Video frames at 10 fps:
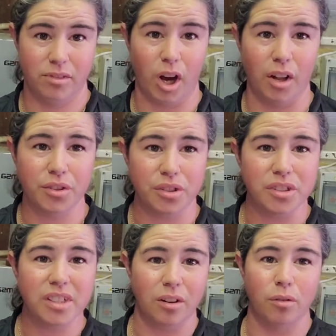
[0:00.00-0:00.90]

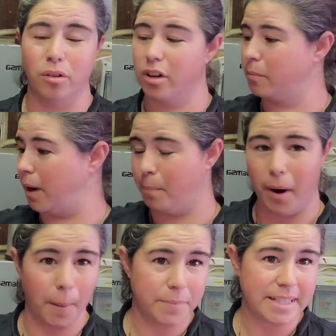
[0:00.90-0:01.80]
nozzles or my
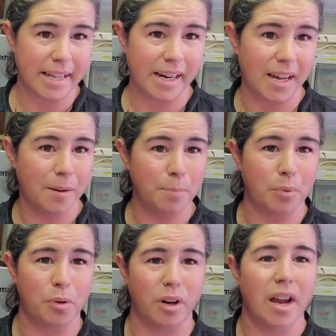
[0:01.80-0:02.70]
pump setup
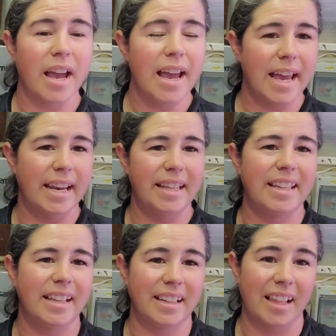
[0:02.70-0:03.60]
or
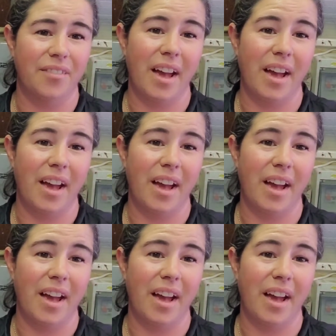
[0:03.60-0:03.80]
anything like that.